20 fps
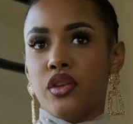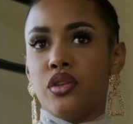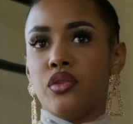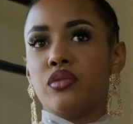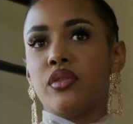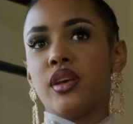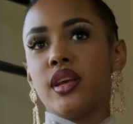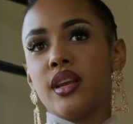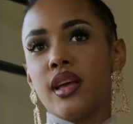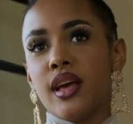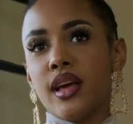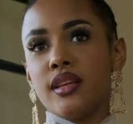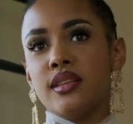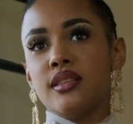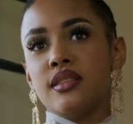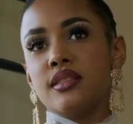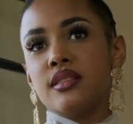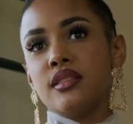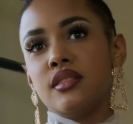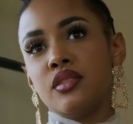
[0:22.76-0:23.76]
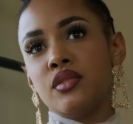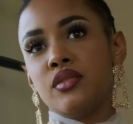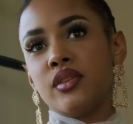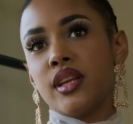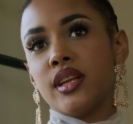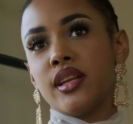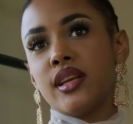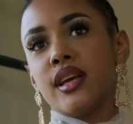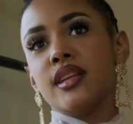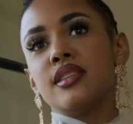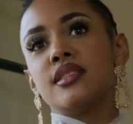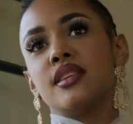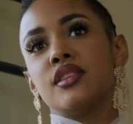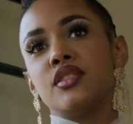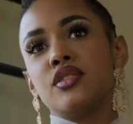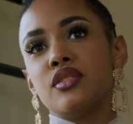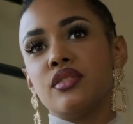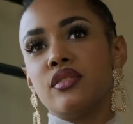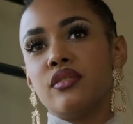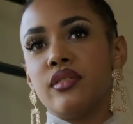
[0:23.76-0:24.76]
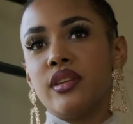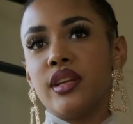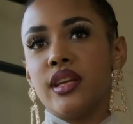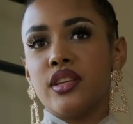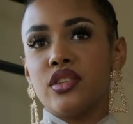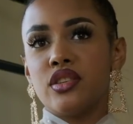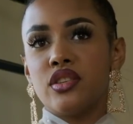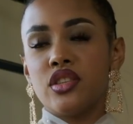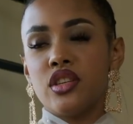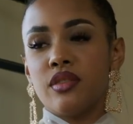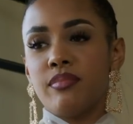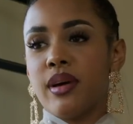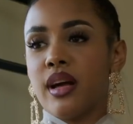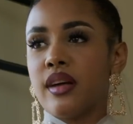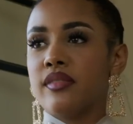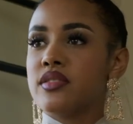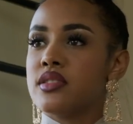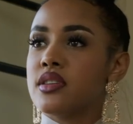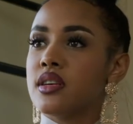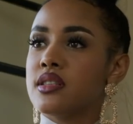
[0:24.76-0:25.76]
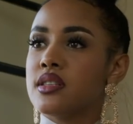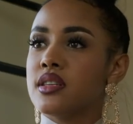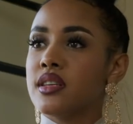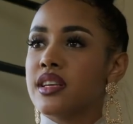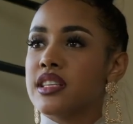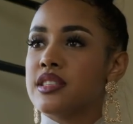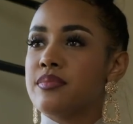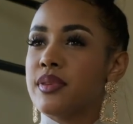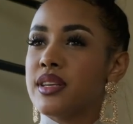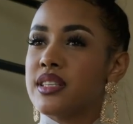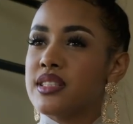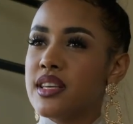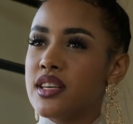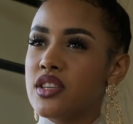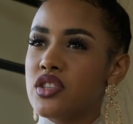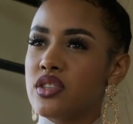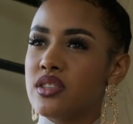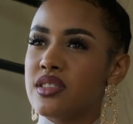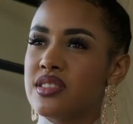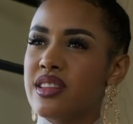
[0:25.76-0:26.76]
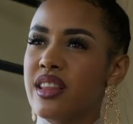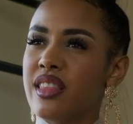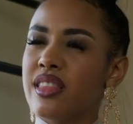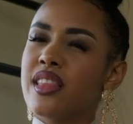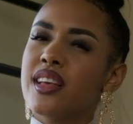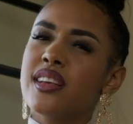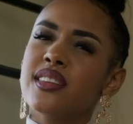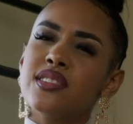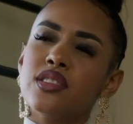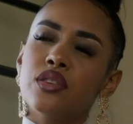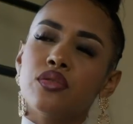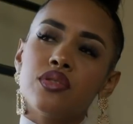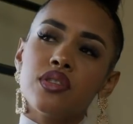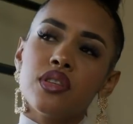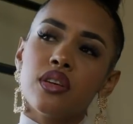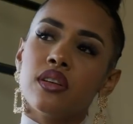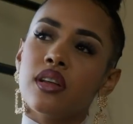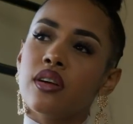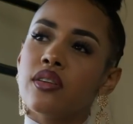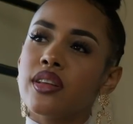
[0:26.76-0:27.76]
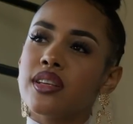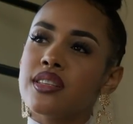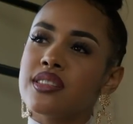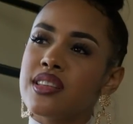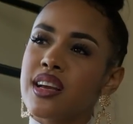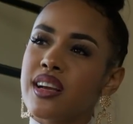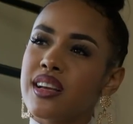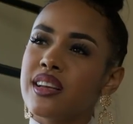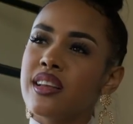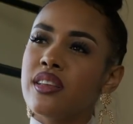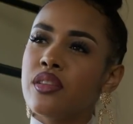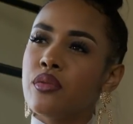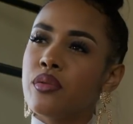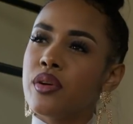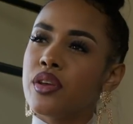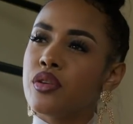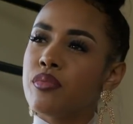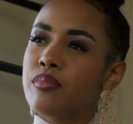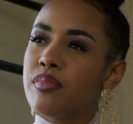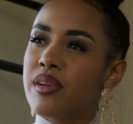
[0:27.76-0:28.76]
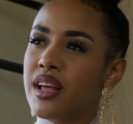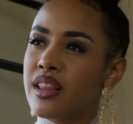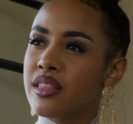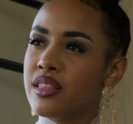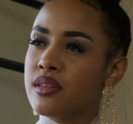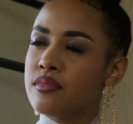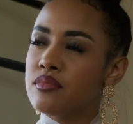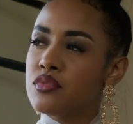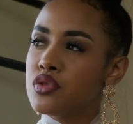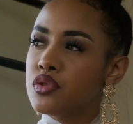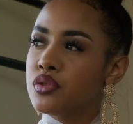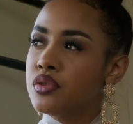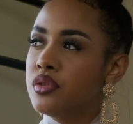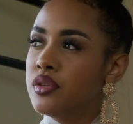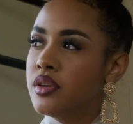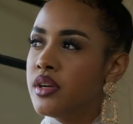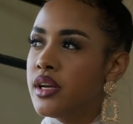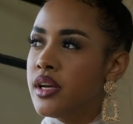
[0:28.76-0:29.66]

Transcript: you can get into the relationship, have certain expectations, and things don't turn out exactly the way you planned them to.